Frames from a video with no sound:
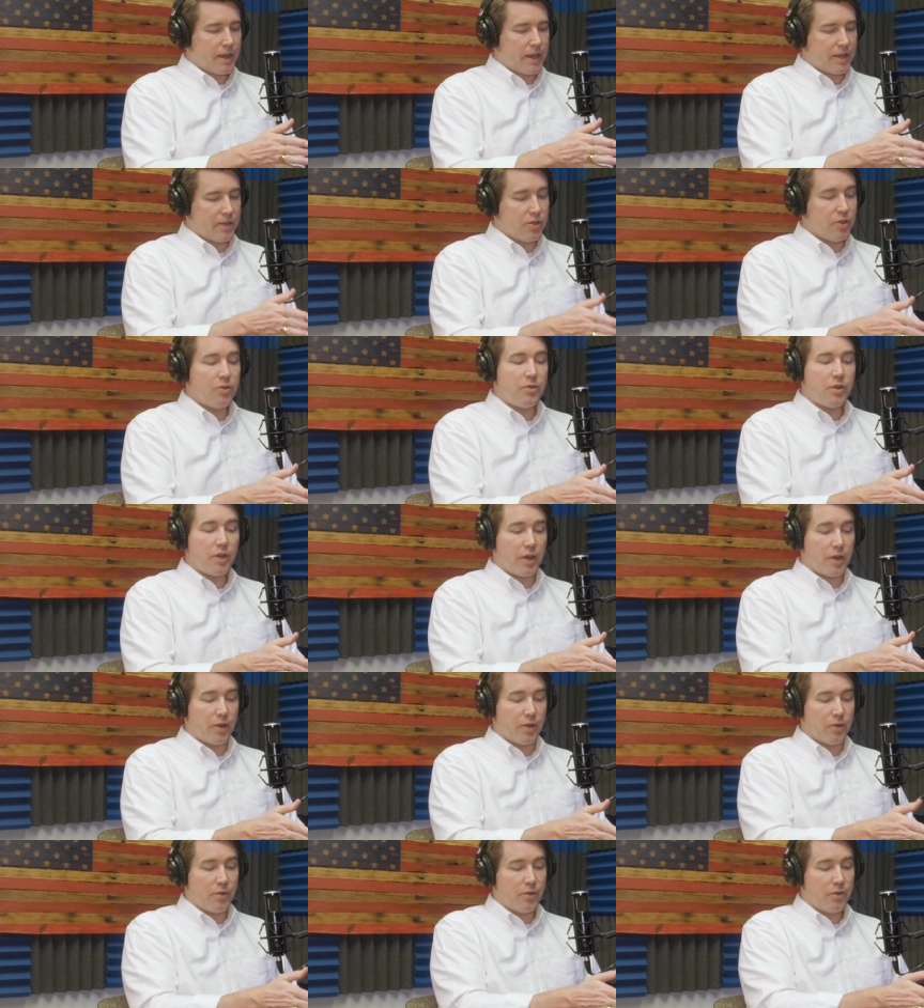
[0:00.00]
I do
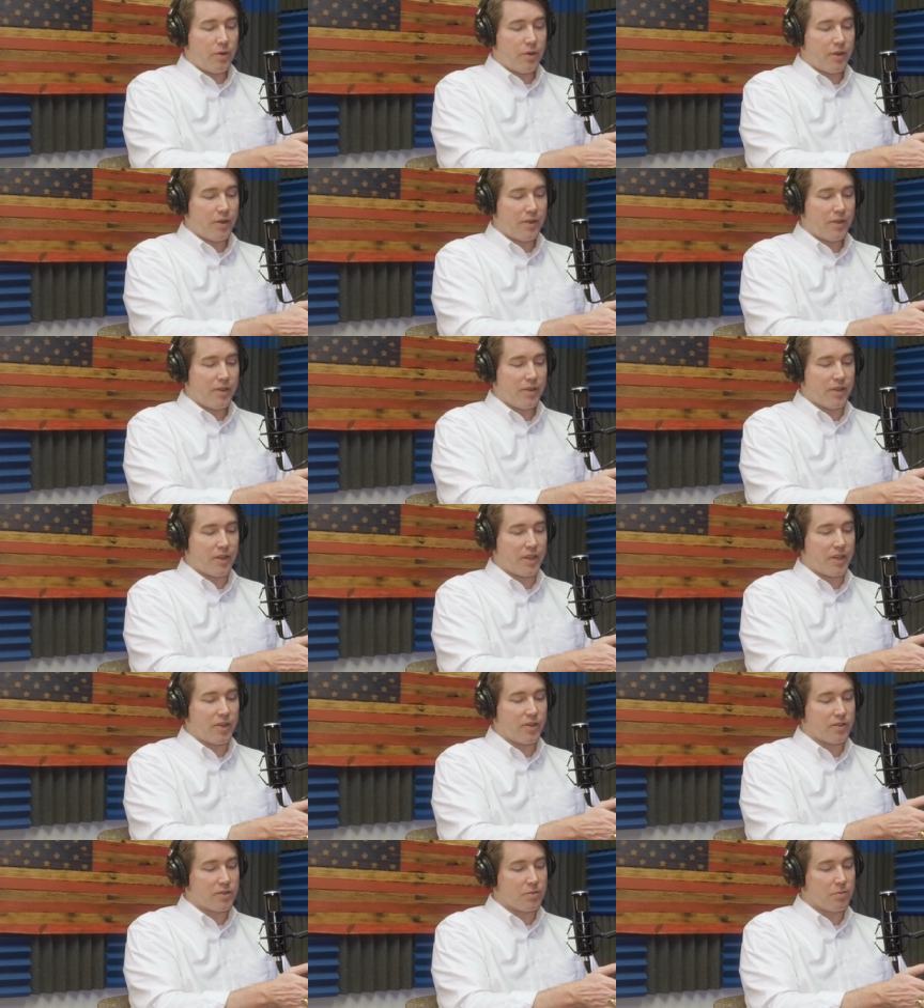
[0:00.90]
know that
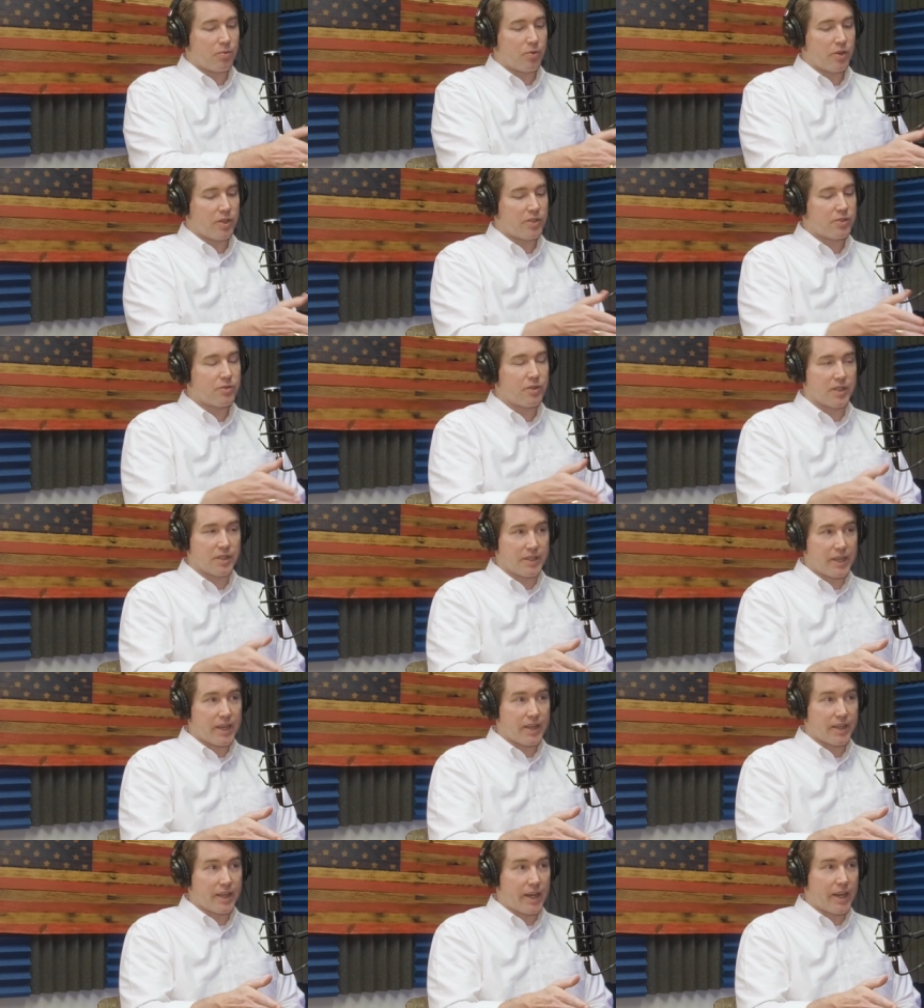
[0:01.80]
there are some pretty strict
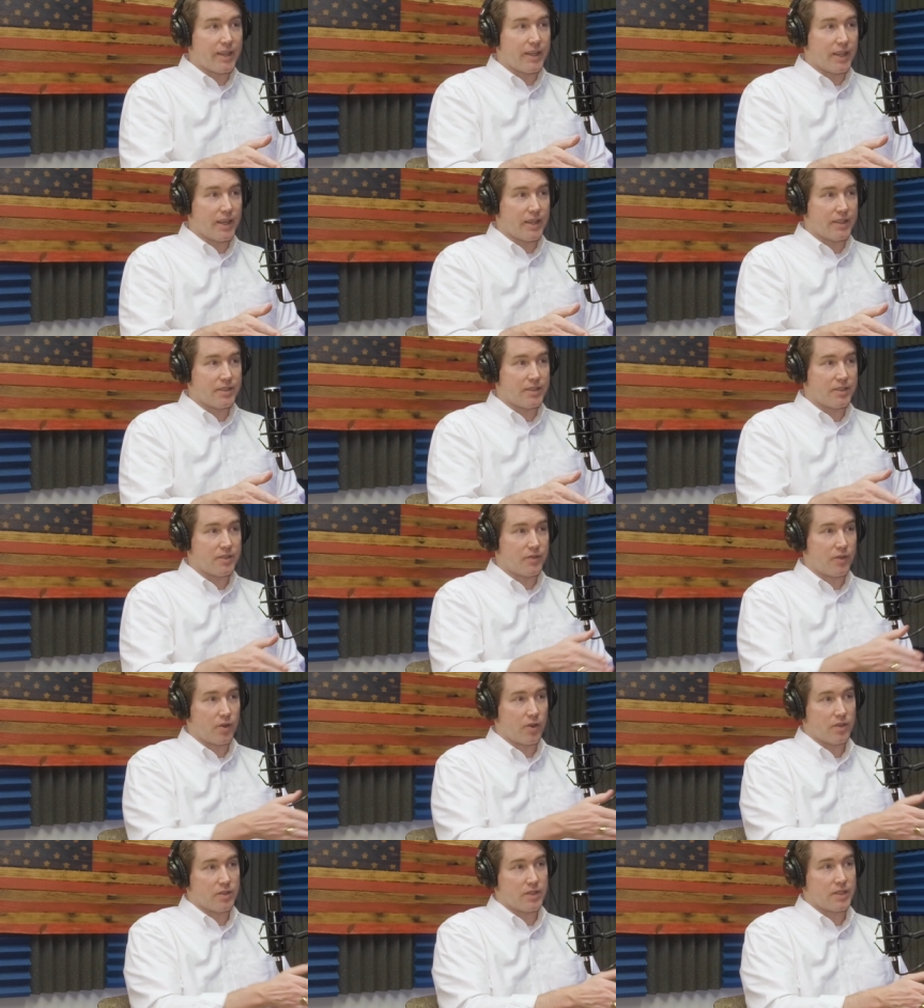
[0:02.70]
guidelines as
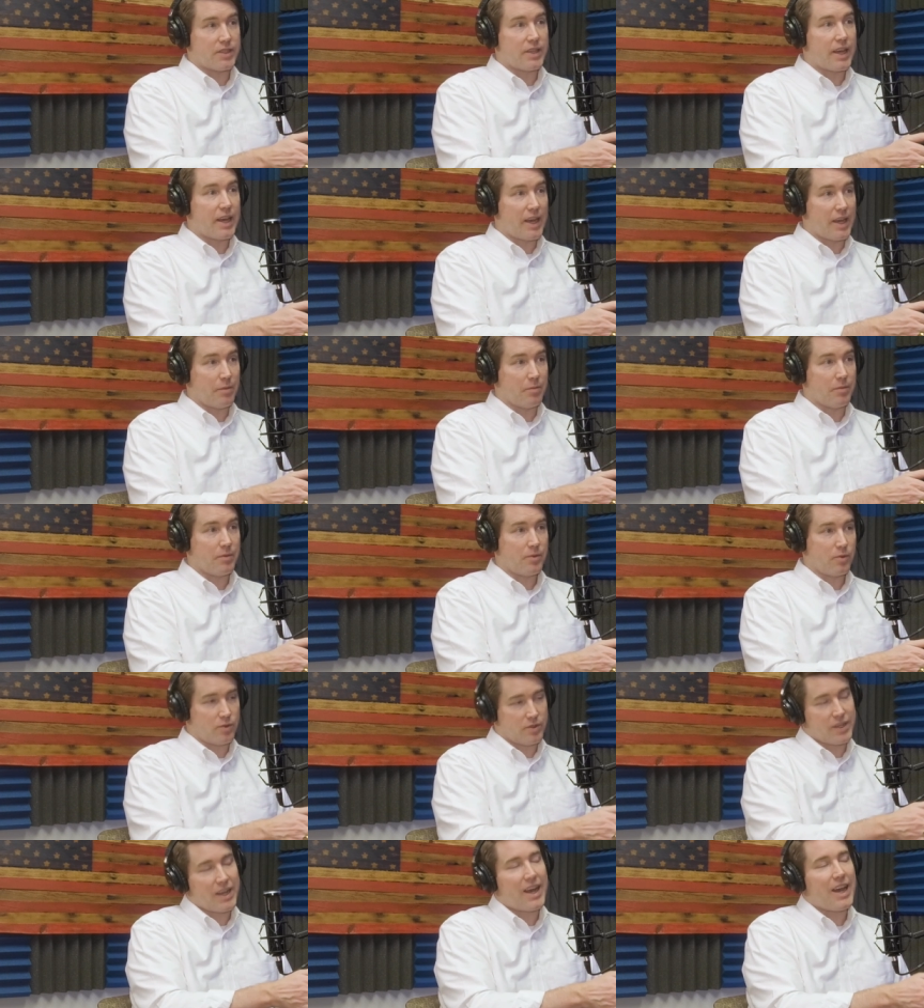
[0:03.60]
far as the time
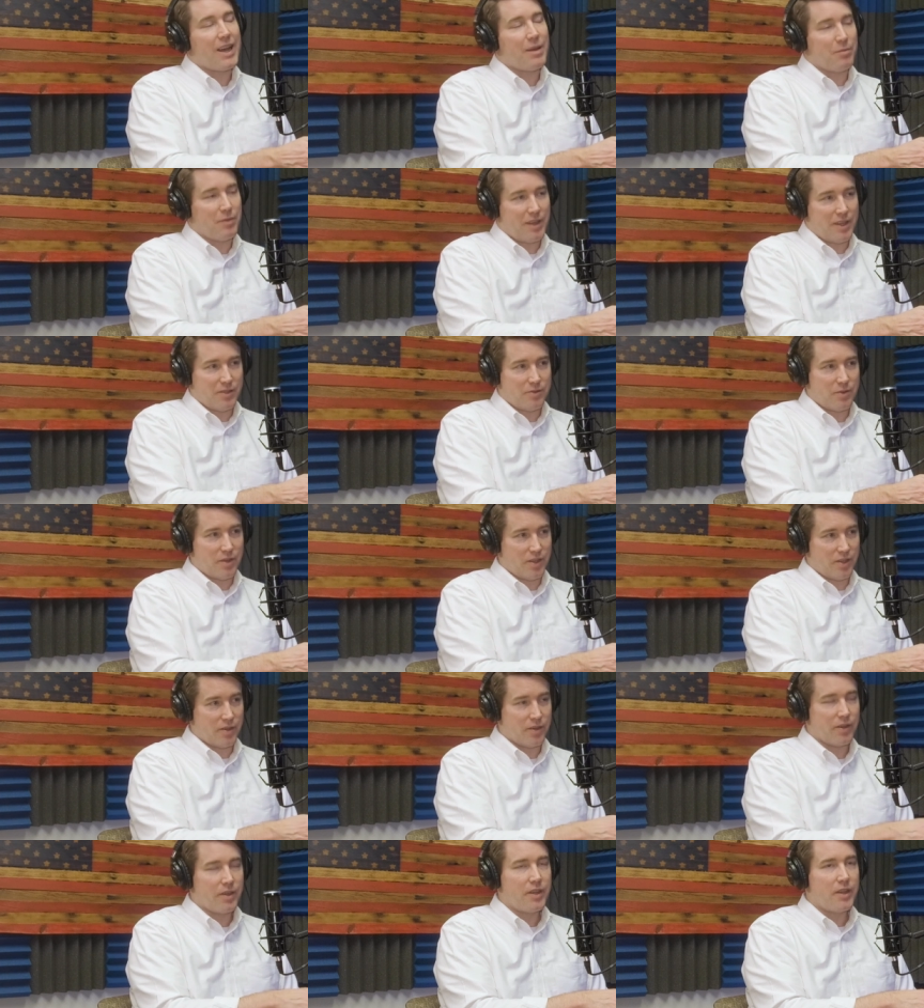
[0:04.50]
or timelines
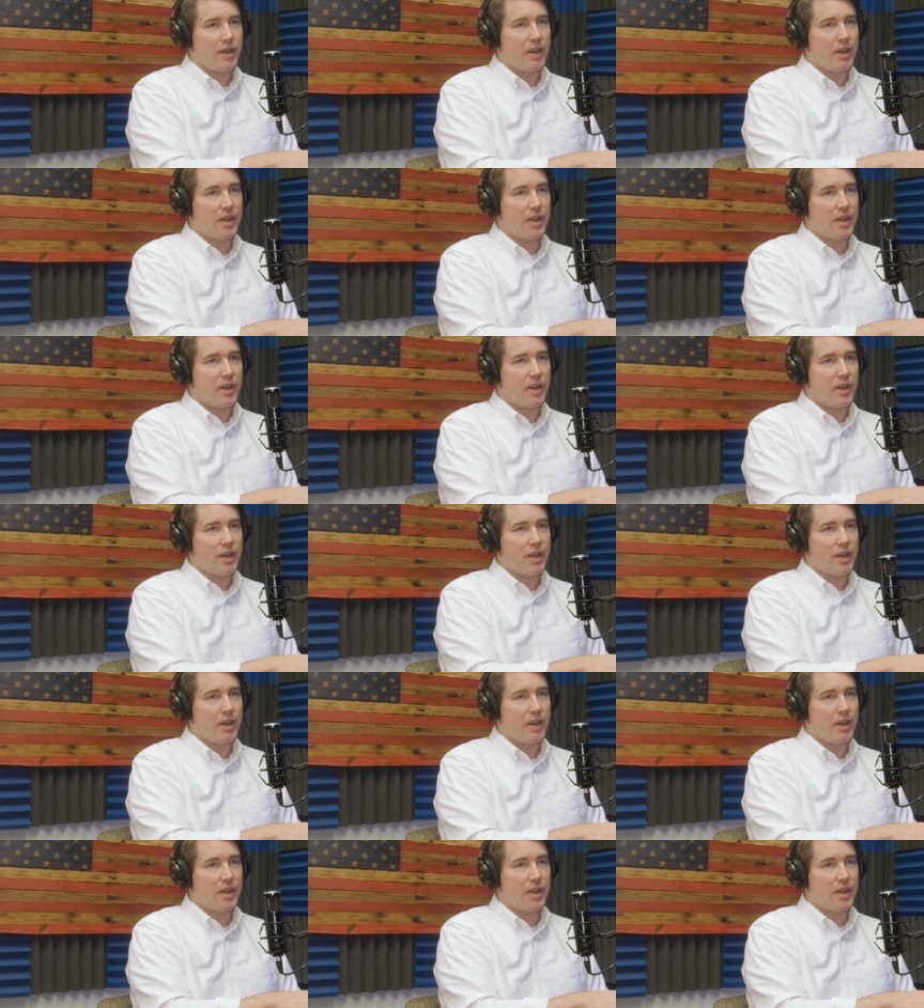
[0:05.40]
rather.